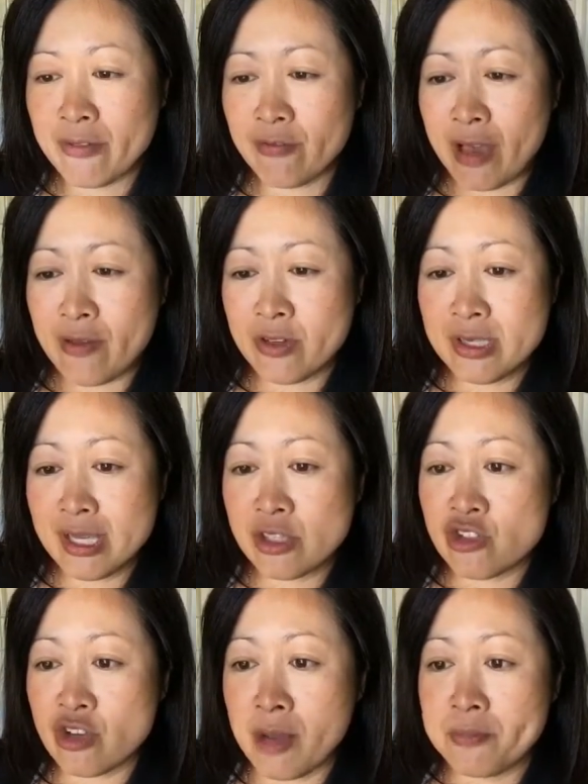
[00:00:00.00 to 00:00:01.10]
5 or 6
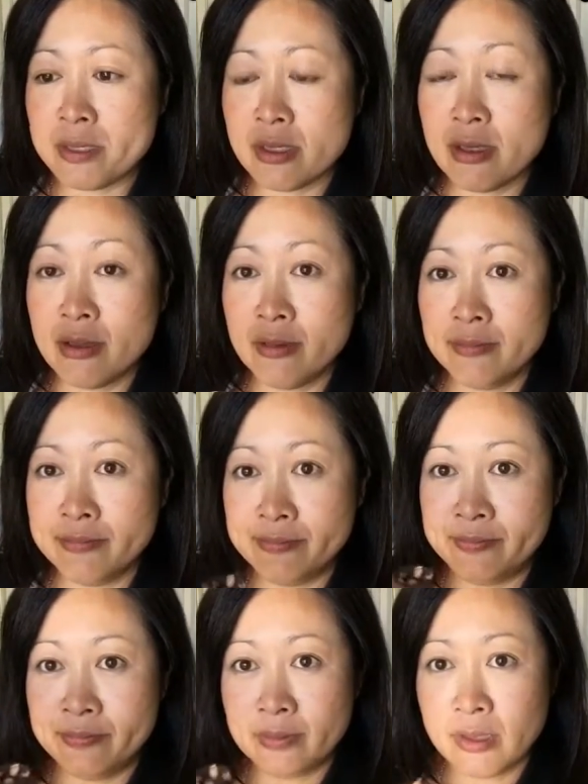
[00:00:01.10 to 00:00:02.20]
drops
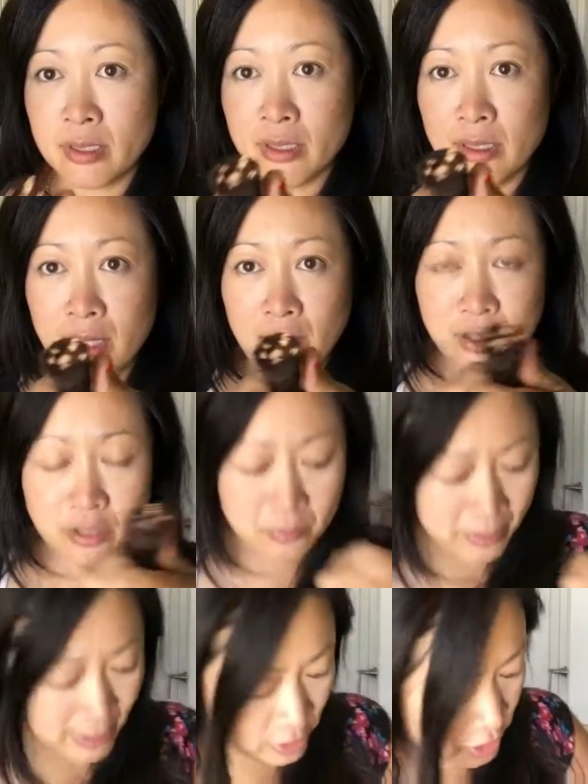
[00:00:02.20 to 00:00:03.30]
on the
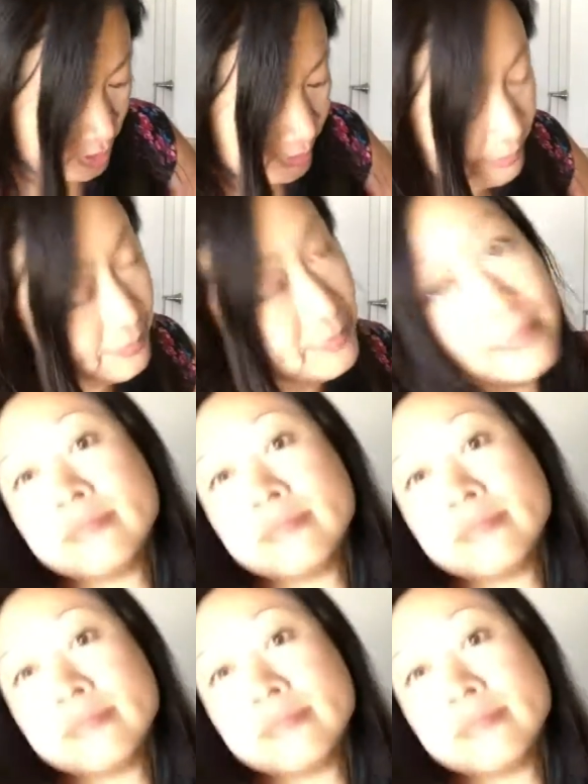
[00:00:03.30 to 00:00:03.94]
brush and